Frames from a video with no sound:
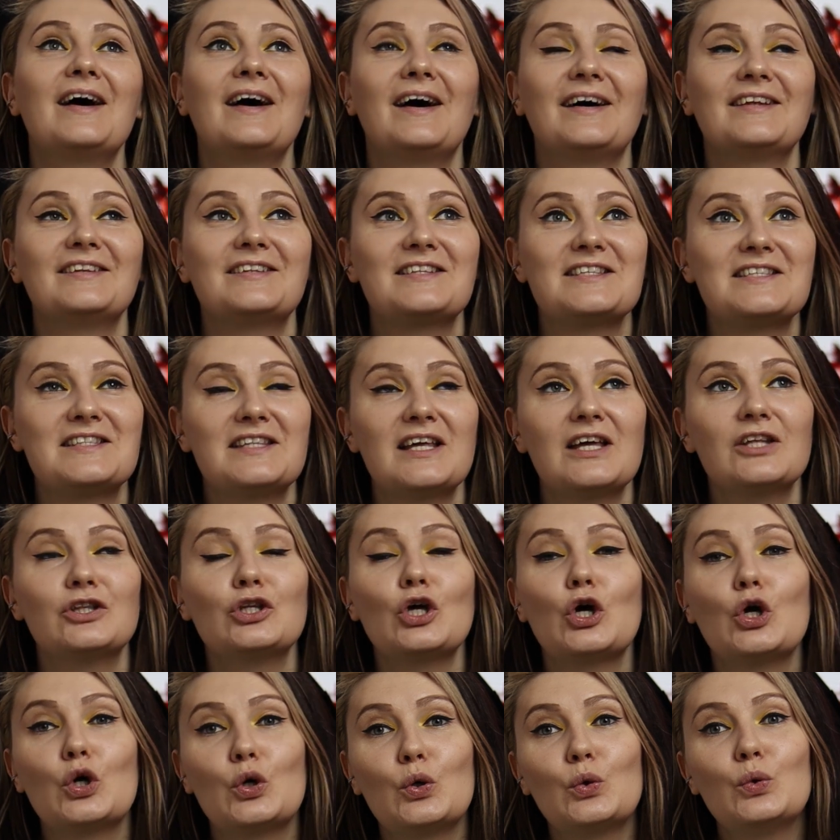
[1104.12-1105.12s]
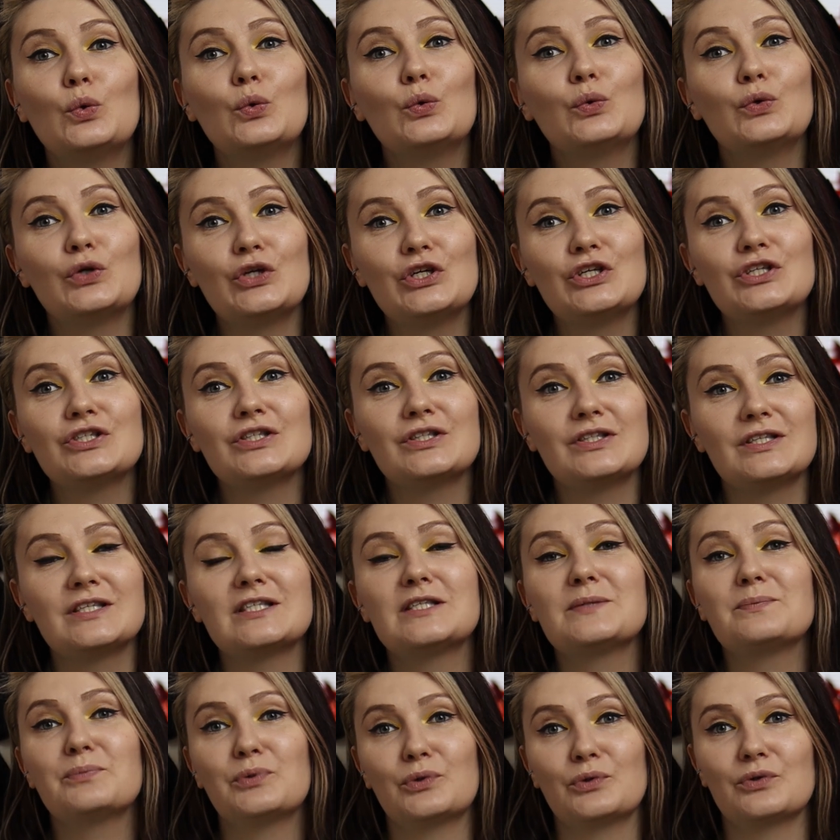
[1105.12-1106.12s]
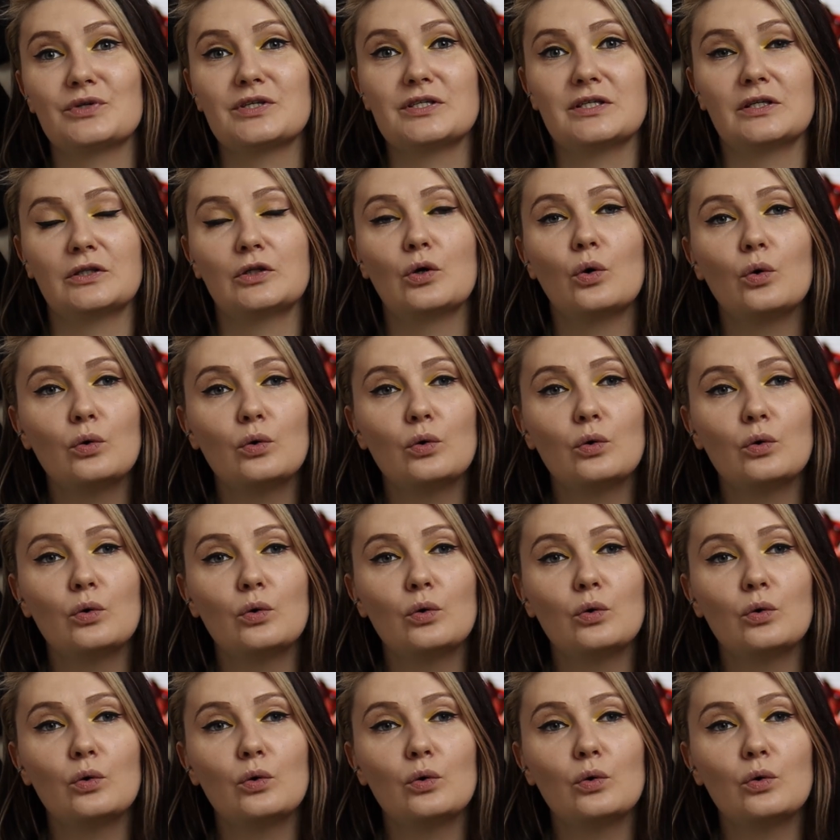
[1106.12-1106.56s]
understand who is this person.